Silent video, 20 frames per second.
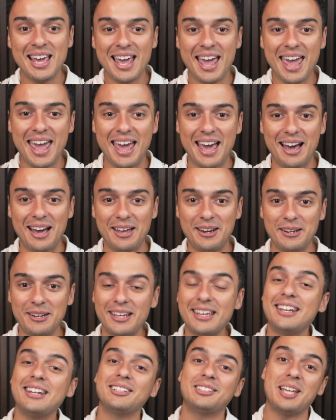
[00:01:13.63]
and
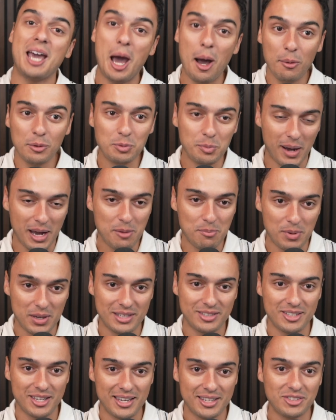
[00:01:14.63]
it has helped my
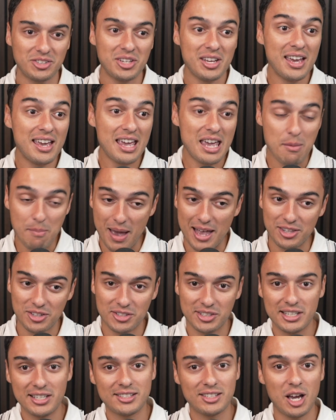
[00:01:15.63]
business
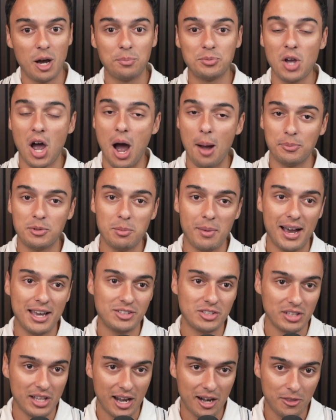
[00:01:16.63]
immensely. It's helped
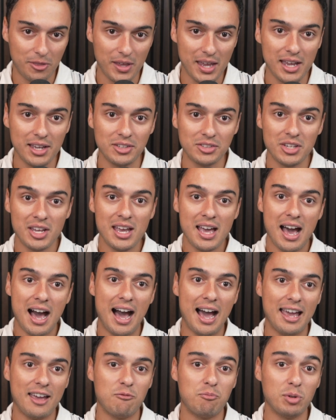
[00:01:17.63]
optimize a lot of things.
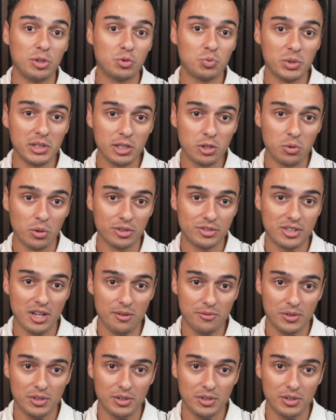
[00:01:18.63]
I have built really cool stuff. For